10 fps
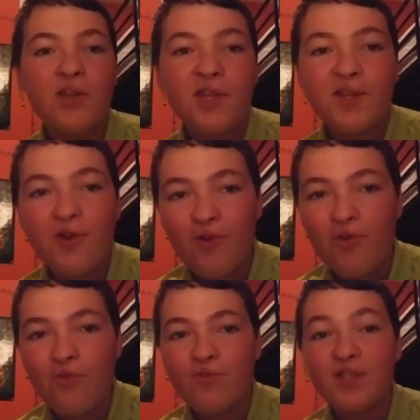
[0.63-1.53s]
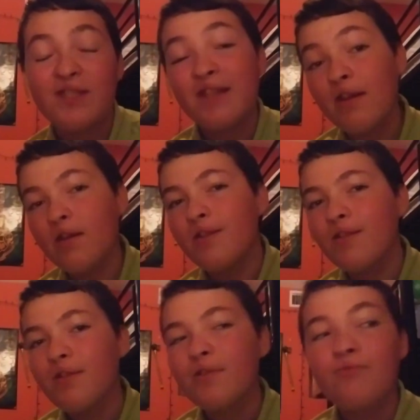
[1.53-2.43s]
So
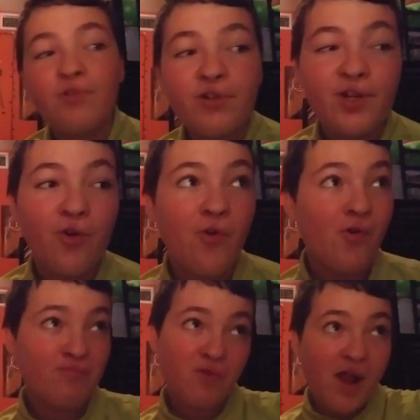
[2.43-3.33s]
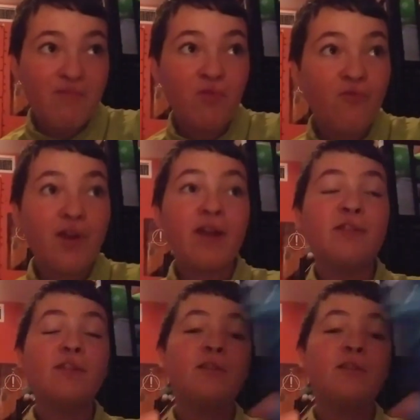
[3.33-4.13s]
today we're gonna go to a pride parade.